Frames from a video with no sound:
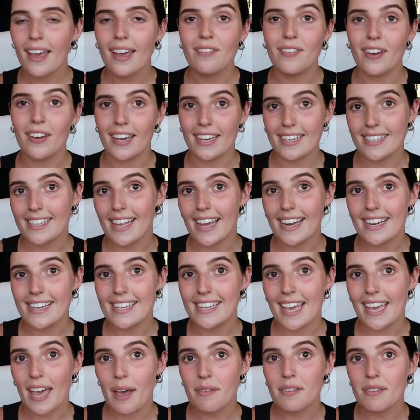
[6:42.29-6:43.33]
very excited to
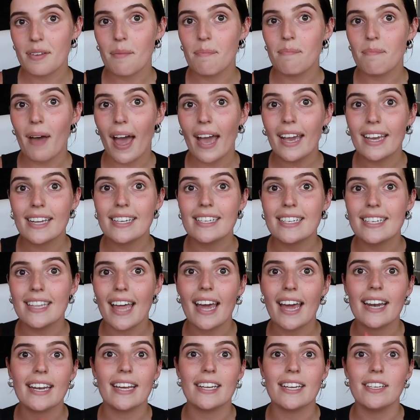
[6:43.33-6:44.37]
get back into
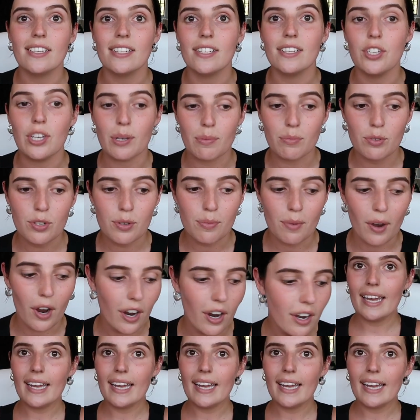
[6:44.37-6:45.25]
that and head to the gym tomorrow.